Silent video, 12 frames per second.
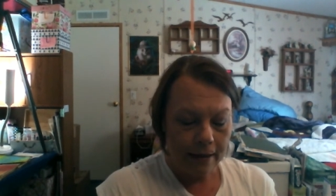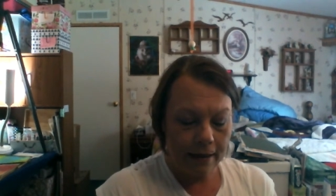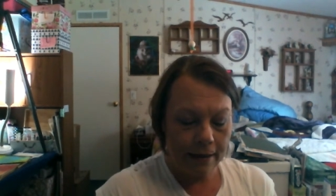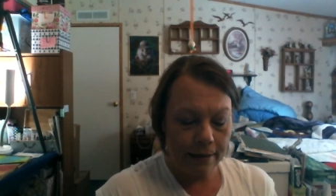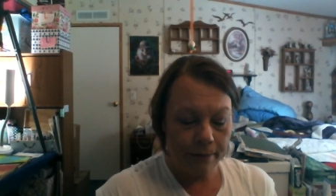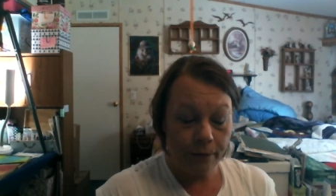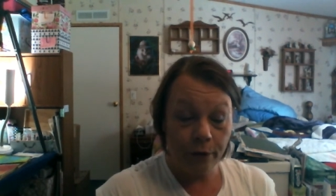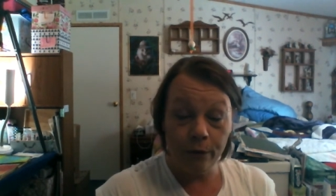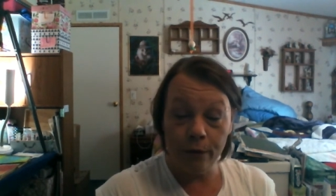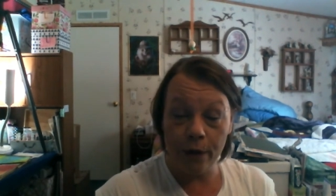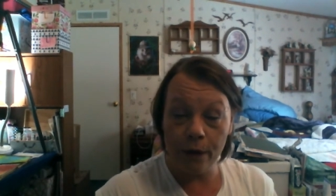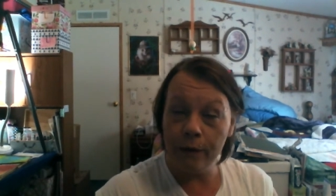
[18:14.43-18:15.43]
um,
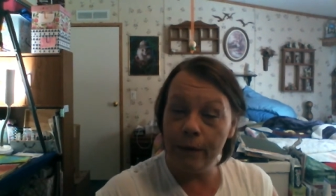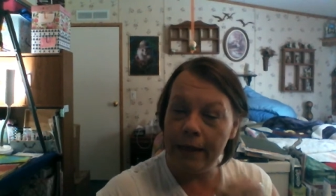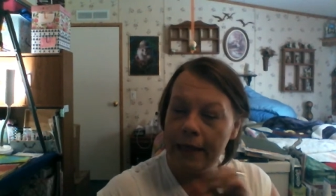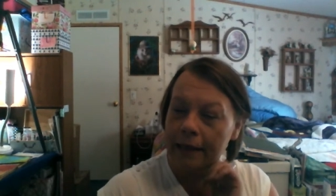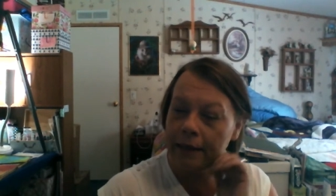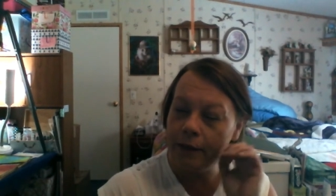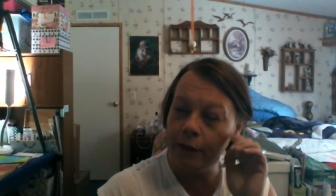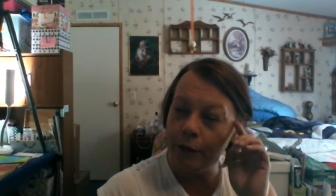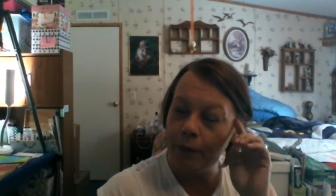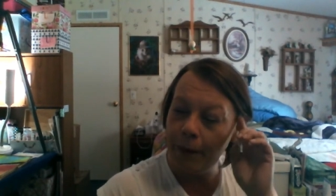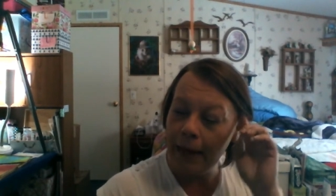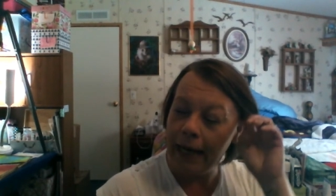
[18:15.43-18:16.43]
you know that
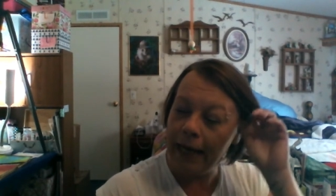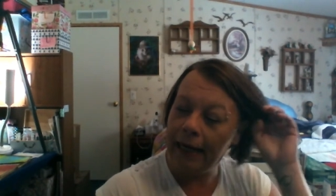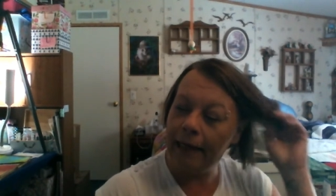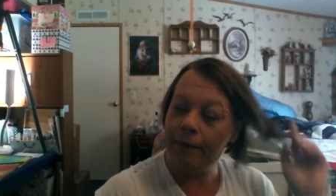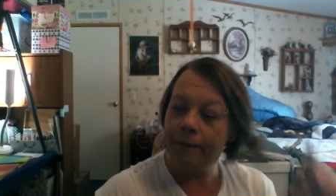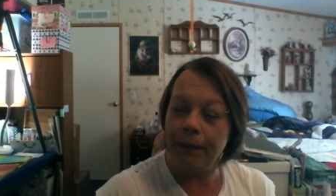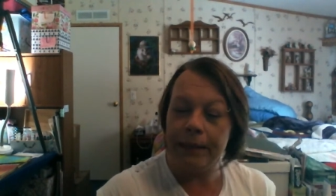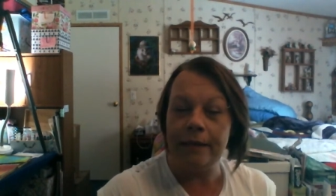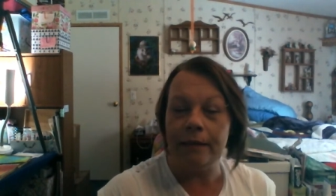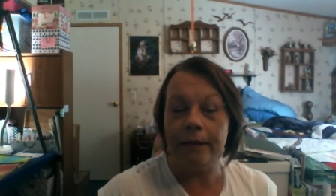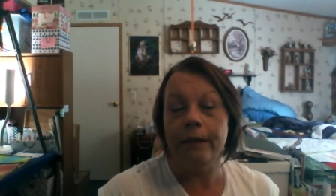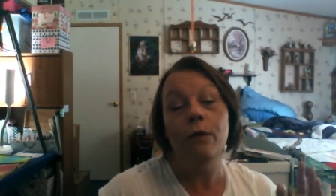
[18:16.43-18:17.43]
you pay
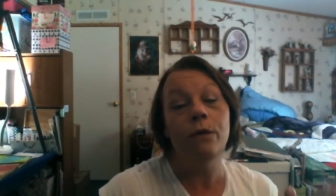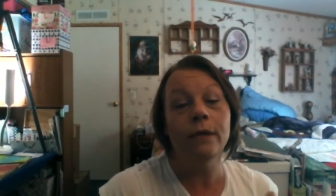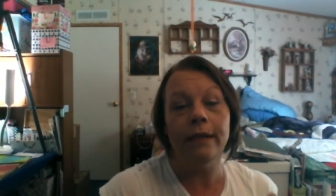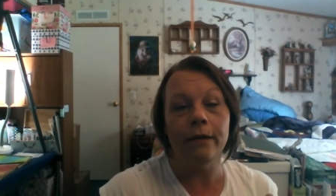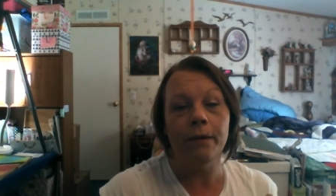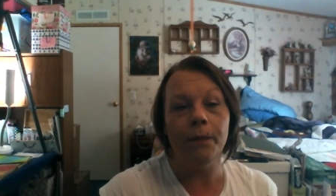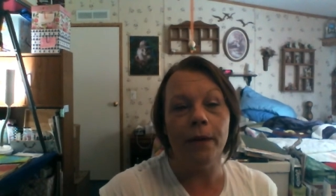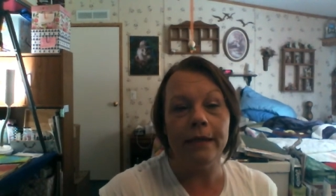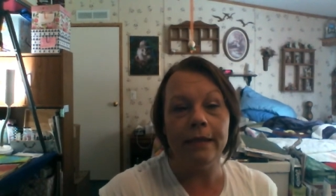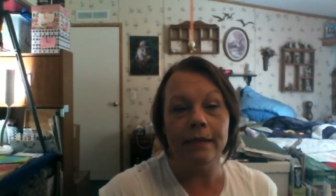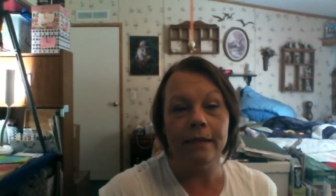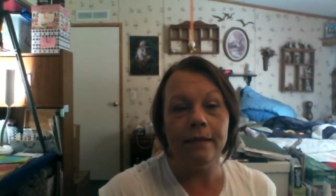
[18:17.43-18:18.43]
basically wholesaler
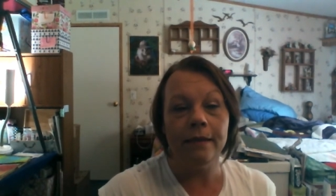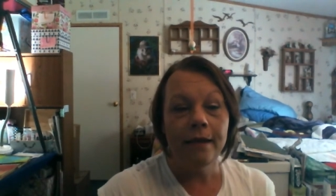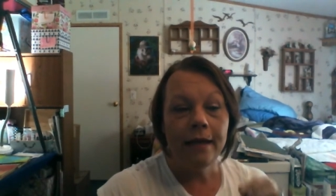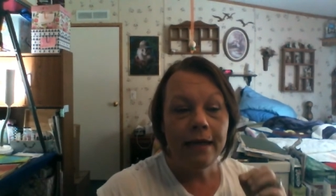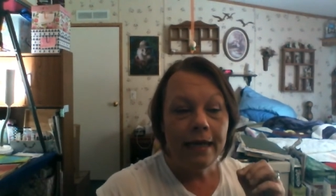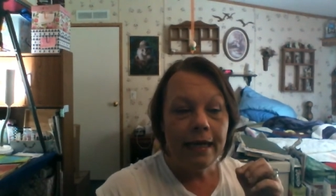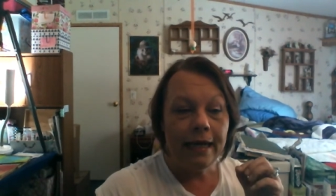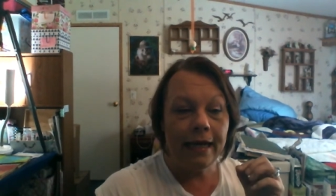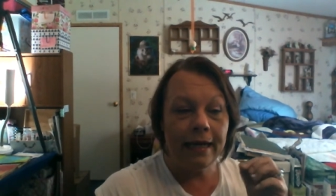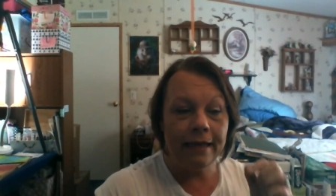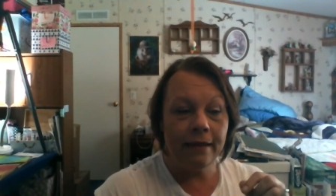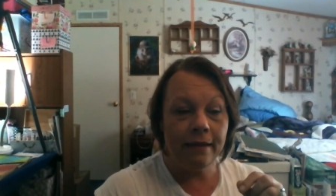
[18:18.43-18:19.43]
prices
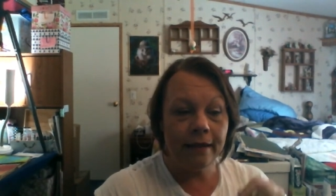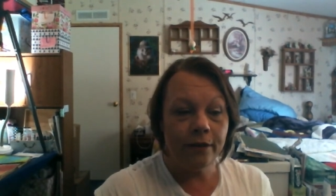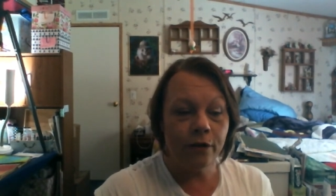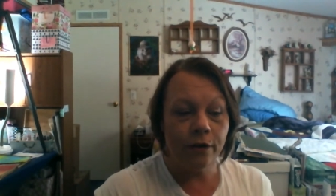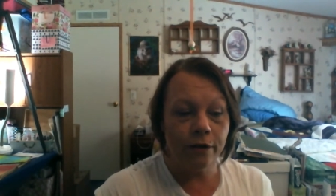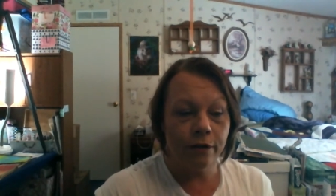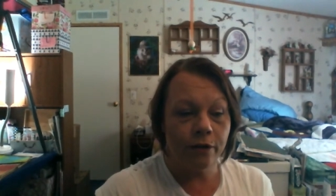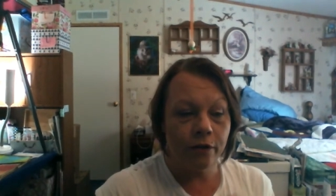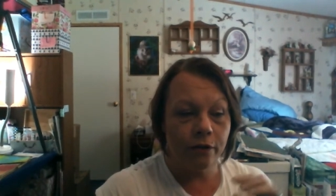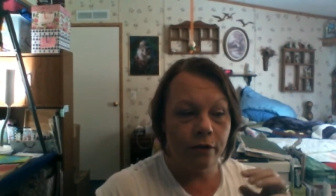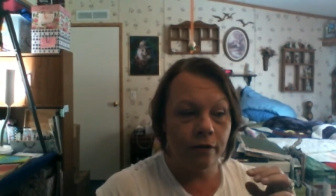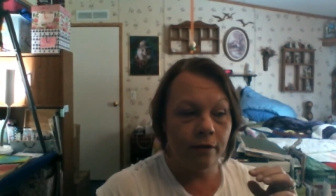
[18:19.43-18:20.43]
and then they charge,